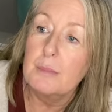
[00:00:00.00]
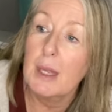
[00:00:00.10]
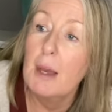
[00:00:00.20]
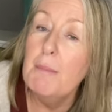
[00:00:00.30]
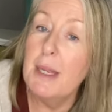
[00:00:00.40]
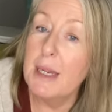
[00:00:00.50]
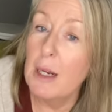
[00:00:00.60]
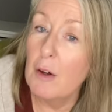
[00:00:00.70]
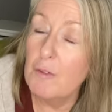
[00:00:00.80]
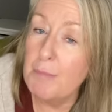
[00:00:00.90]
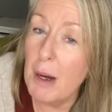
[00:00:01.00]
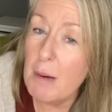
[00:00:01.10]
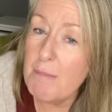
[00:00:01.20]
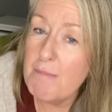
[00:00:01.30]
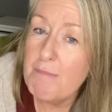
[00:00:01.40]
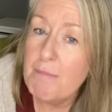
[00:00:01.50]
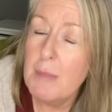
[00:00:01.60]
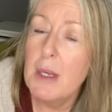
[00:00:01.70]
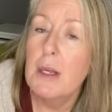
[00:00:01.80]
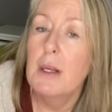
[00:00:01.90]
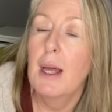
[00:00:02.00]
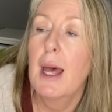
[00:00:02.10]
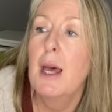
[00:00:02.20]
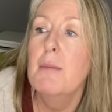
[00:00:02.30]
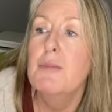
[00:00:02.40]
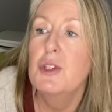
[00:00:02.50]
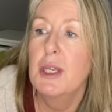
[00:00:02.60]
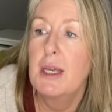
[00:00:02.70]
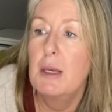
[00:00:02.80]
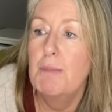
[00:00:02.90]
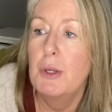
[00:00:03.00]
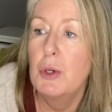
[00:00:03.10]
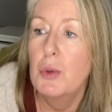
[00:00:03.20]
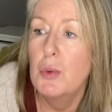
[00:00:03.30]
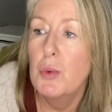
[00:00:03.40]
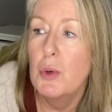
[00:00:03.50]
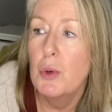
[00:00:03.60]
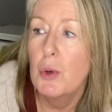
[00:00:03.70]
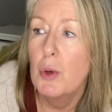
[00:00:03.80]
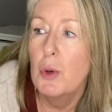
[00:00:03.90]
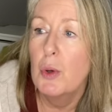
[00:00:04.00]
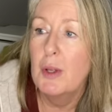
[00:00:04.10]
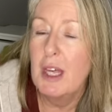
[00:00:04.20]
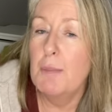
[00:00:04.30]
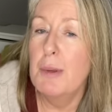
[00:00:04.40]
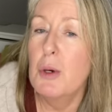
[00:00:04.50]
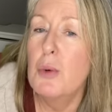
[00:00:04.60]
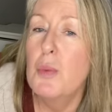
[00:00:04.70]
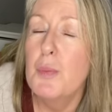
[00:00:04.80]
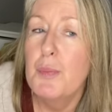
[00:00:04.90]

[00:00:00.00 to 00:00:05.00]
a mini love bomb um, to keep you keep you